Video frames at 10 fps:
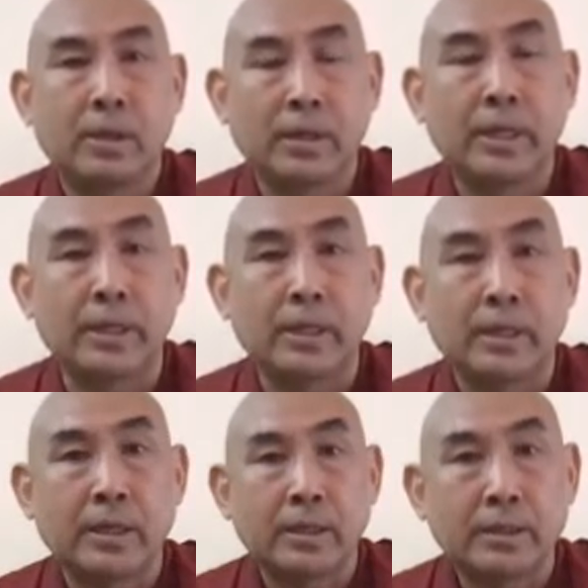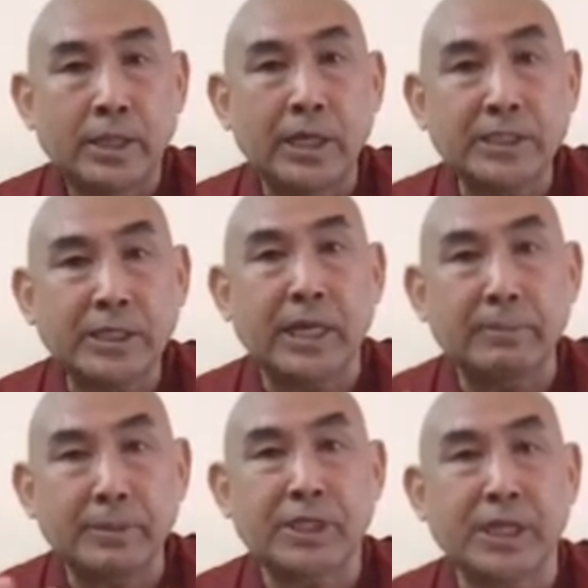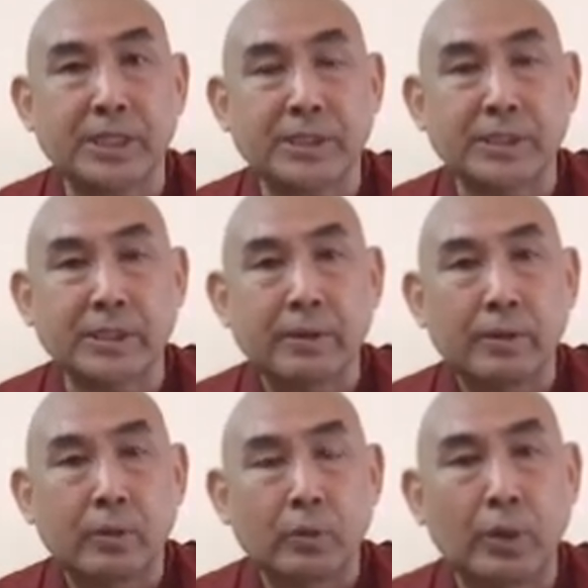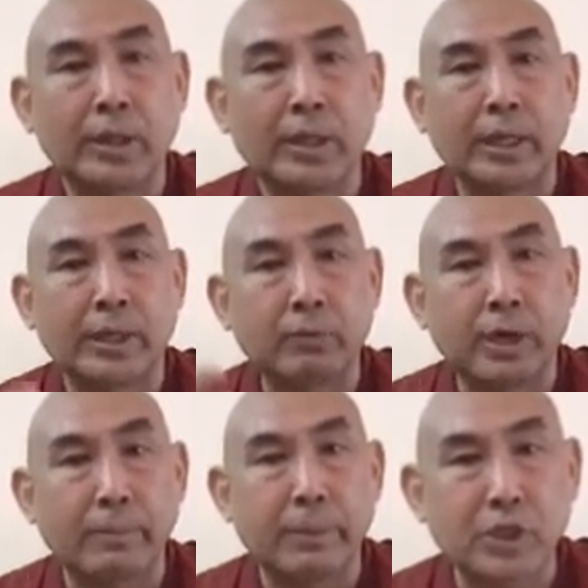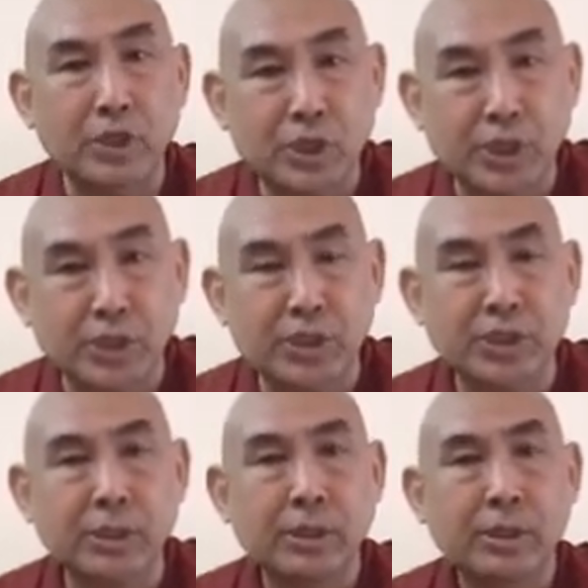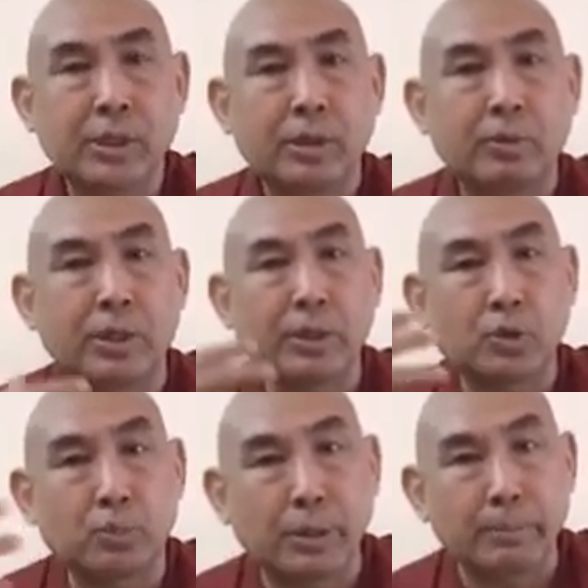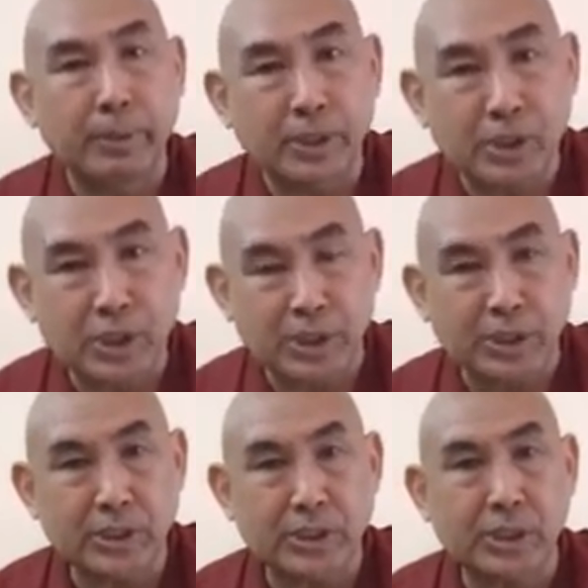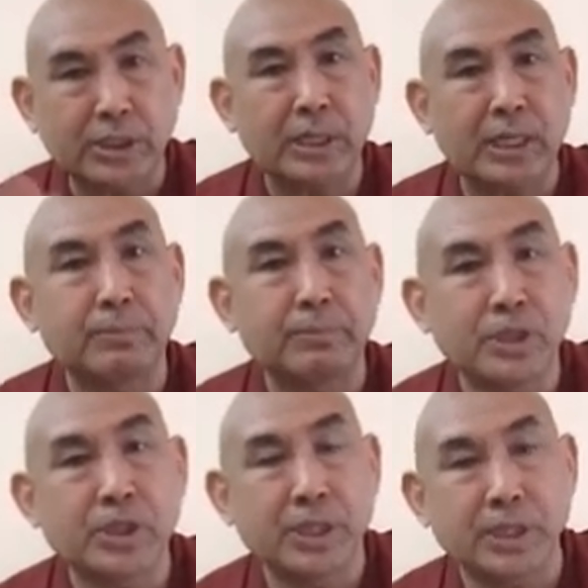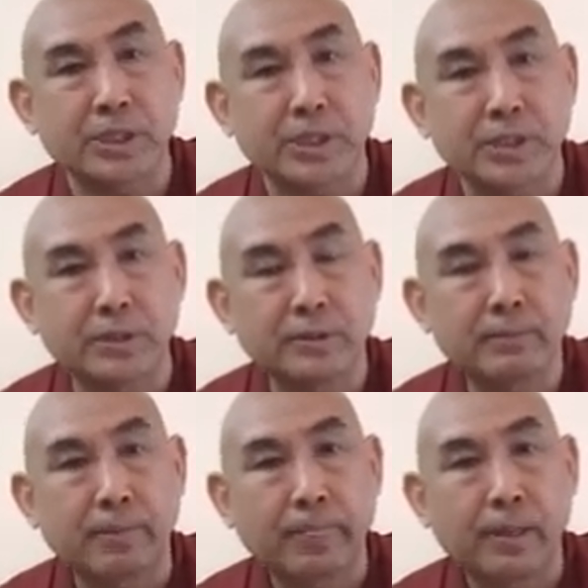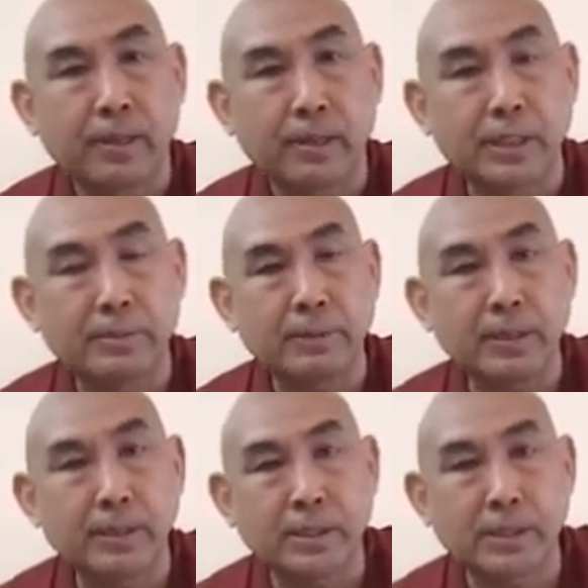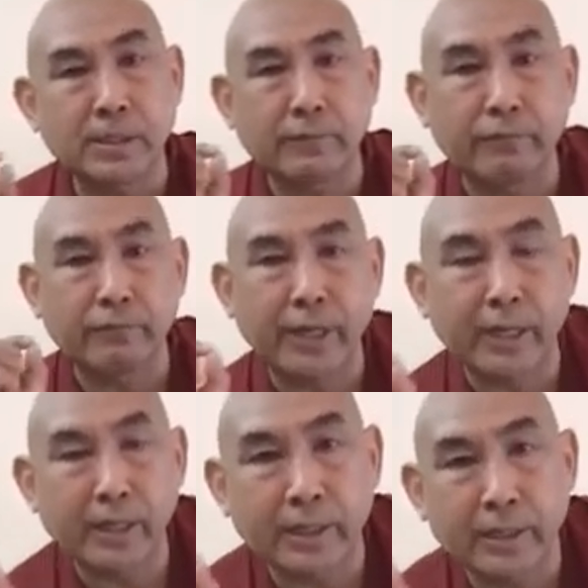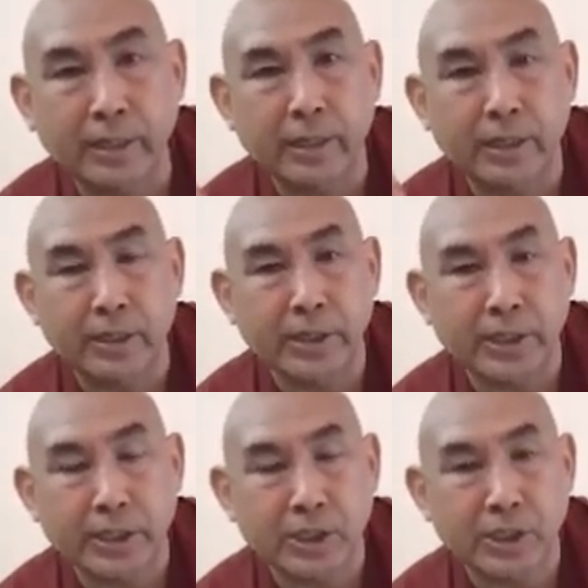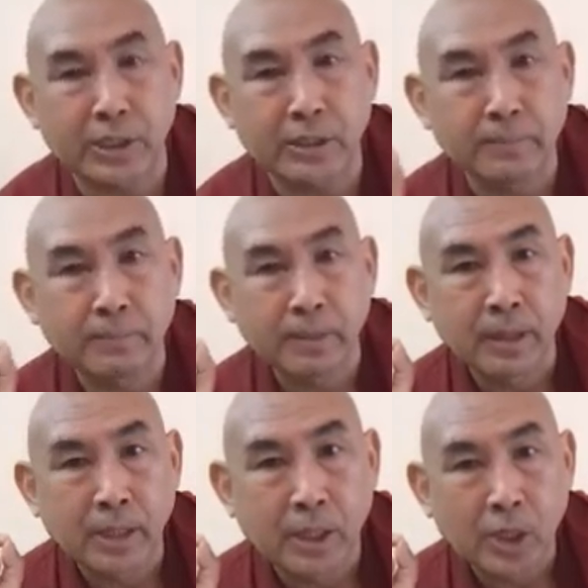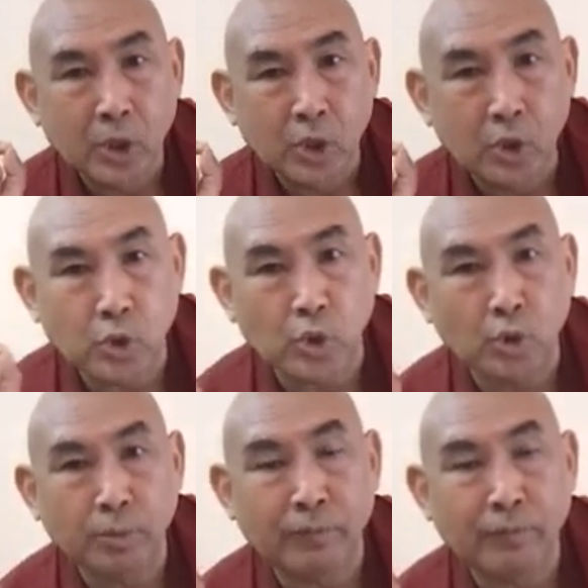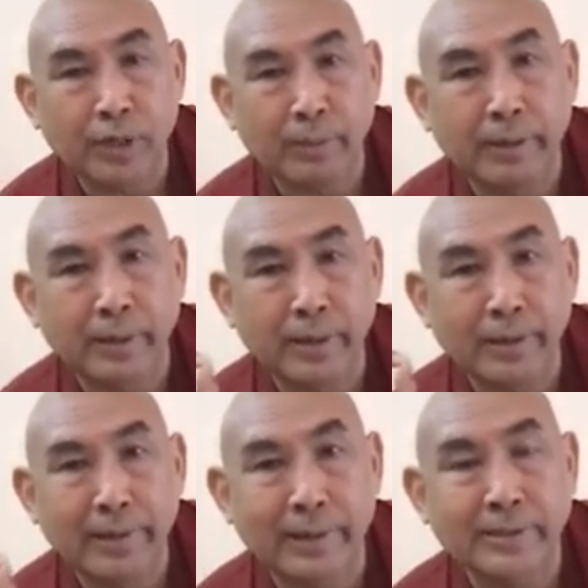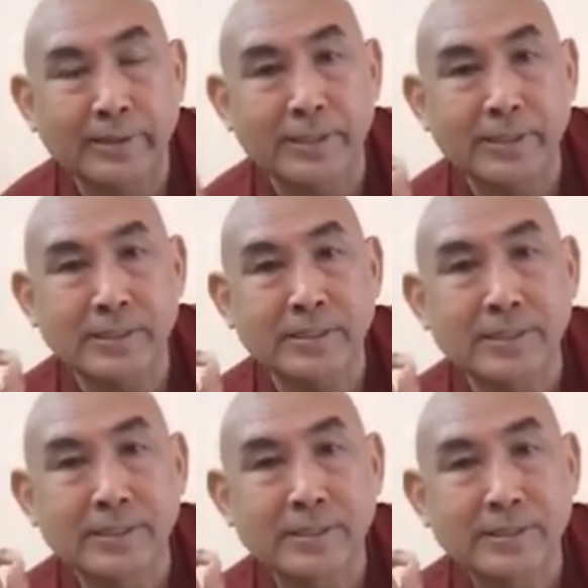Right? Things can change when the environment change, when the human being change, things can be changed. This means this is a very clear indication. None of the phenomena exists,